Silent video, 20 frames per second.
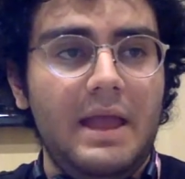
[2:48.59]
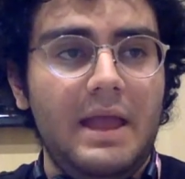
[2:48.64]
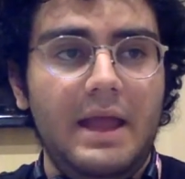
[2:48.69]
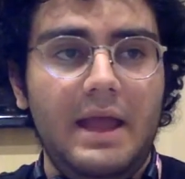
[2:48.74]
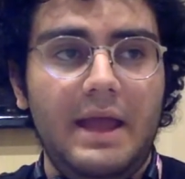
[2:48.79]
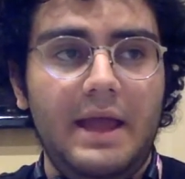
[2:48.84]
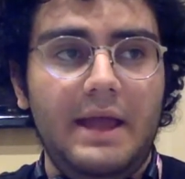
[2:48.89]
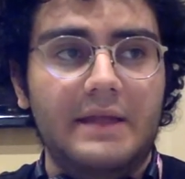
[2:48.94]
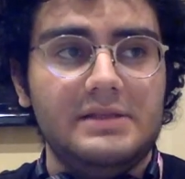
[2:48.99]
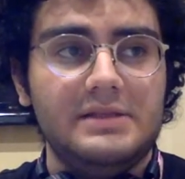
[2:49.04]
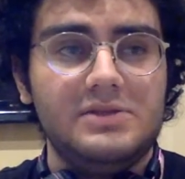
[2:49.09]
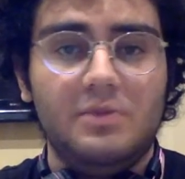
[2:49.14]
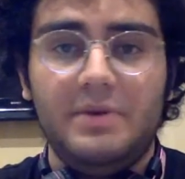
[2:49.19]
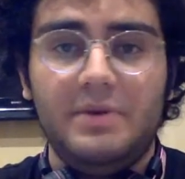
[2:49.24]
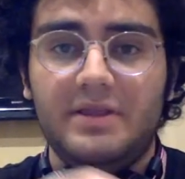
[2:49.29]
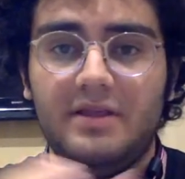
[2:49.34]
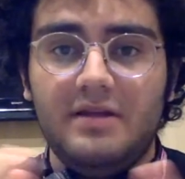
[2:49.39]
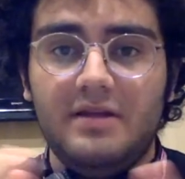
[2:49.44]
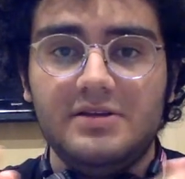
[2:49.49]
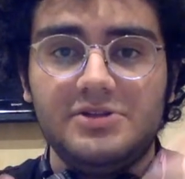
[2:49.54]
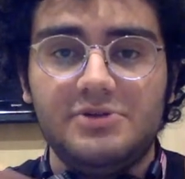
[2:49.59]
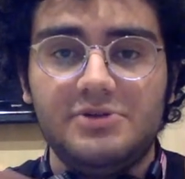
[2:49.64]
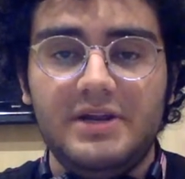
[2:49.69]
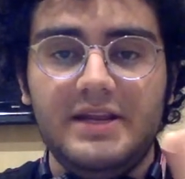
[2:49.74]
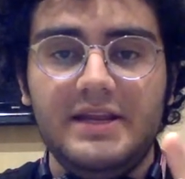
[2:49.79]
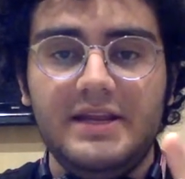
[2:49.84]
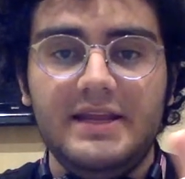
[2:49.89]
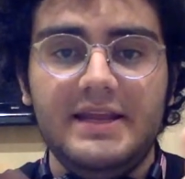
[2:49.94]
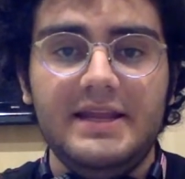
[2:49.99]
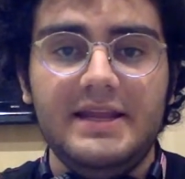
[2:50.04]
And so Python is
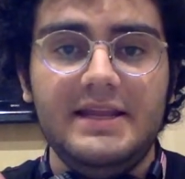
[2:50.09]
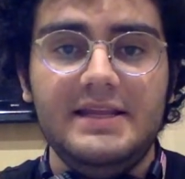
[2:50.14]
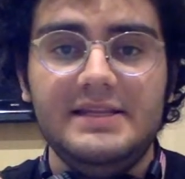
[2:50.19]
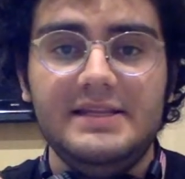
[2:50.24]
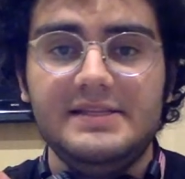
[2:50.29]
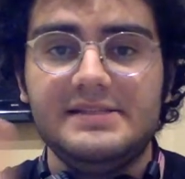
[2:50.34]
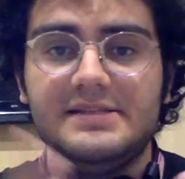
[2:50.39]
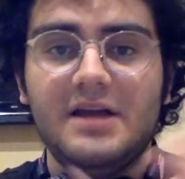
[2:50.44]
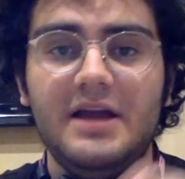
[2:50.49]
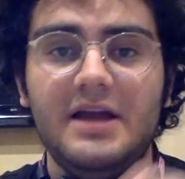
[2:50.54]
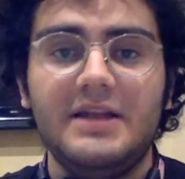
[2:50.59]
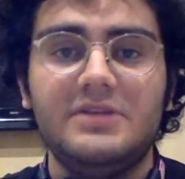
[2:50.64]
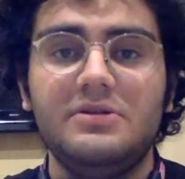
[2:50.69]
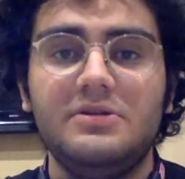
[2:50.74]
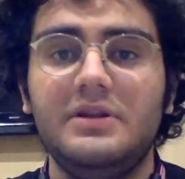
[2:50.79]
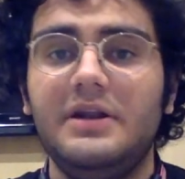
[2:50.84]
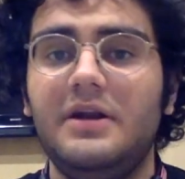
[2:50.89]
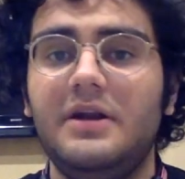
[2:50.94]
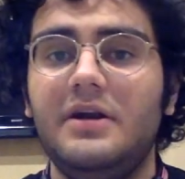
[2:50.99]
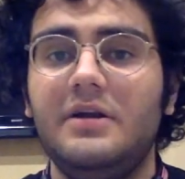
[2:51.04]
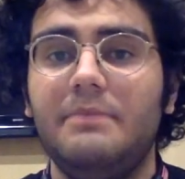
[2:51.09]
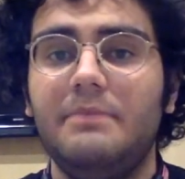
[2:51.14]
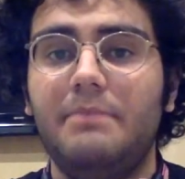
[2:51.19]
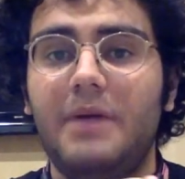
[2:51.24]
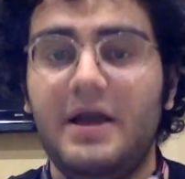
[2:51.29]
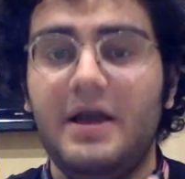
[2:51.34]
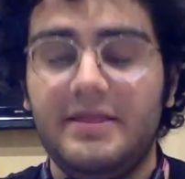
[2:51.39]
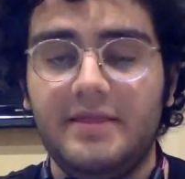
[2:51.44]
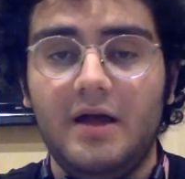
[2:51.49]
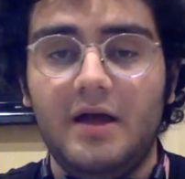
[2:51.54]
trending, and he decided to learn
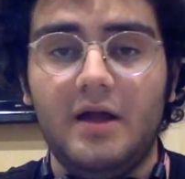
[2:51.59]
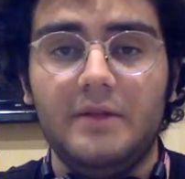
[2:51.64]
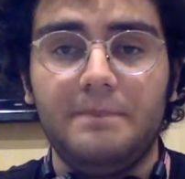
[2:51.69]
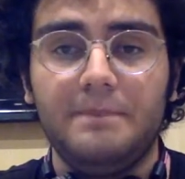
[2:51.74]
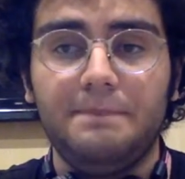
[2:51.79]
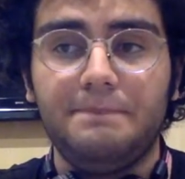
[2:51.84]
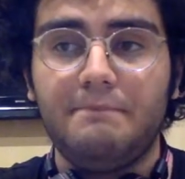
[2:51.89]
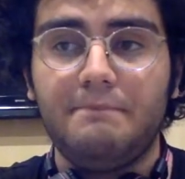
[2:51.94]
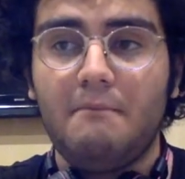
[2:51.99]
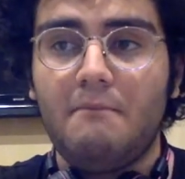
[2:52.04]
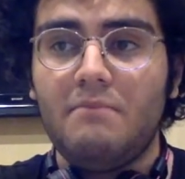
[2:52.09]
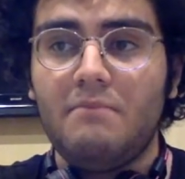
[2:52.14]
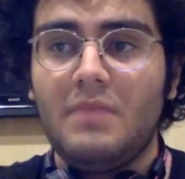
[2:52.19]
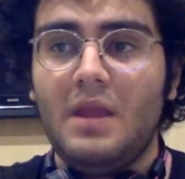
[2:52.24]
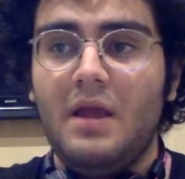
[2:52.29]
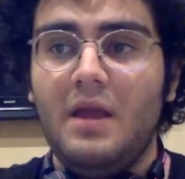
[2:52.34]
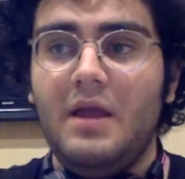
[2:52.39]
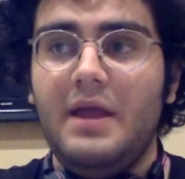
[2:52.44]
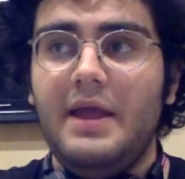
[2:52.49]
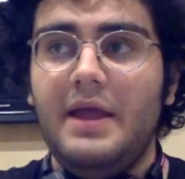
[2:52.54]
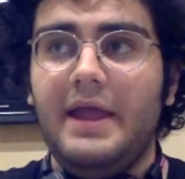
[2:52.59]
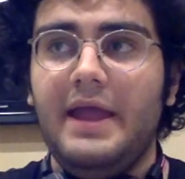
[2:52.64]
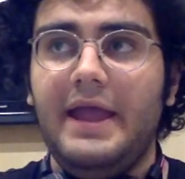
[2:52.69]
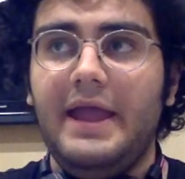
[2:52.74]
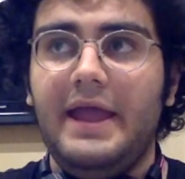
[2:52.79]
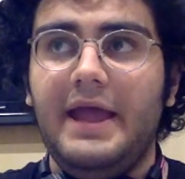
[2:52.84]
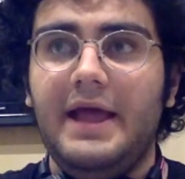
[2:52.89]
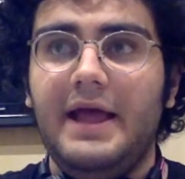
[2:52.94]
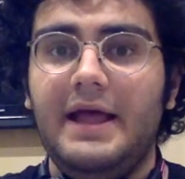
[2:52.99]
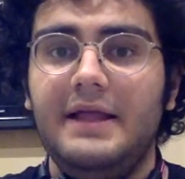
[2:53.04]
Python.
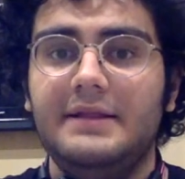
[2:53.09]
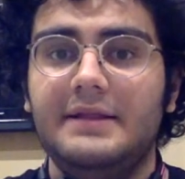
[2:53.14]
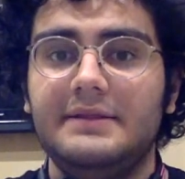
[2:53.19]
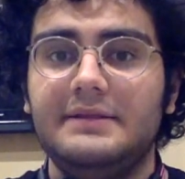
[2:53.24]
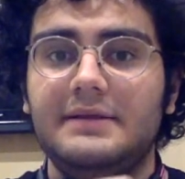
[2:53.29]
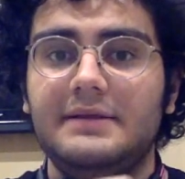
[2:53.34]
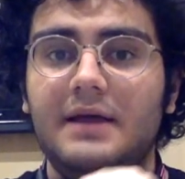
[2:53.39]
And